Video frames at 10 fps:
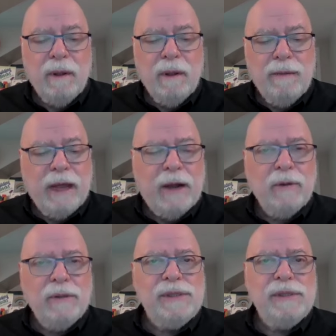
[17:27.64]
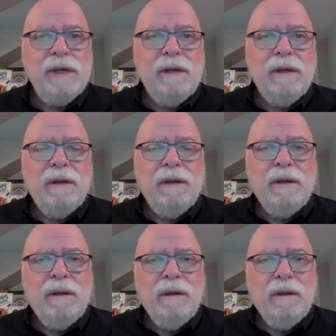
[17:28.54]
Those
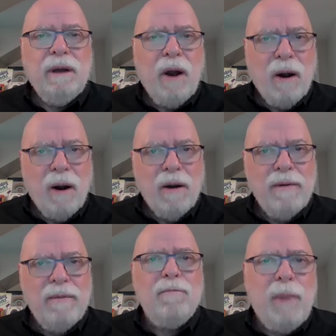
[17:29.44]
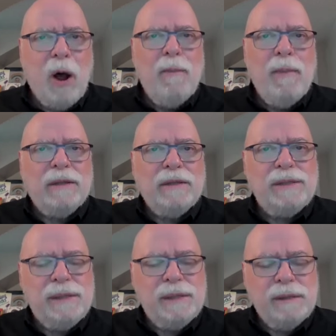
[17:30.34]
hard
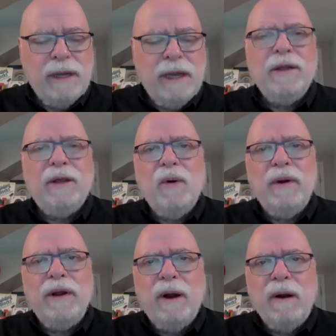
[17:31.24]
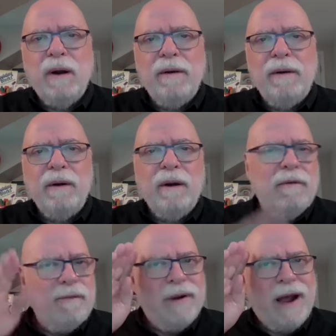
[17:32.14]
moments in the courtyard are
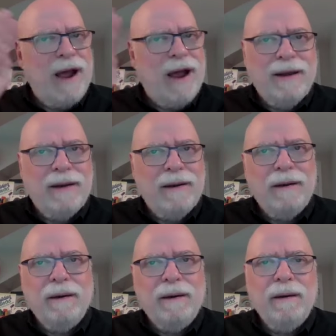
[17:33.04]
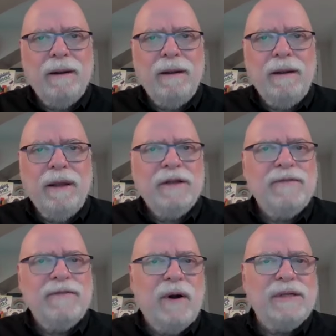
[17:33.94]
forgotten as
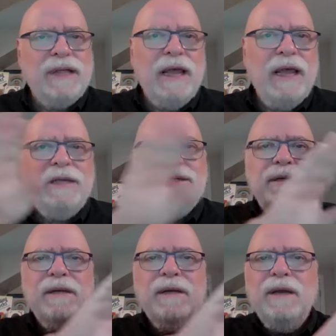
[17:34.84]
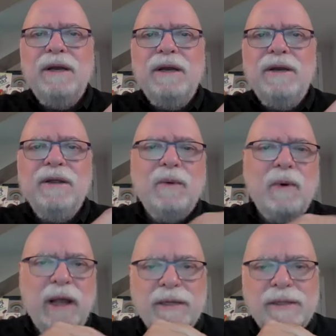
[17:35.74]
far as the east to the
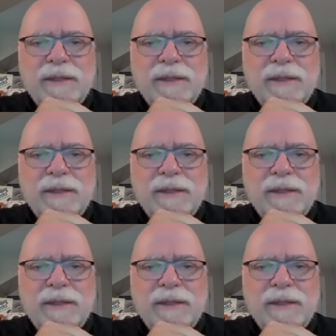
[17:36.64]
west.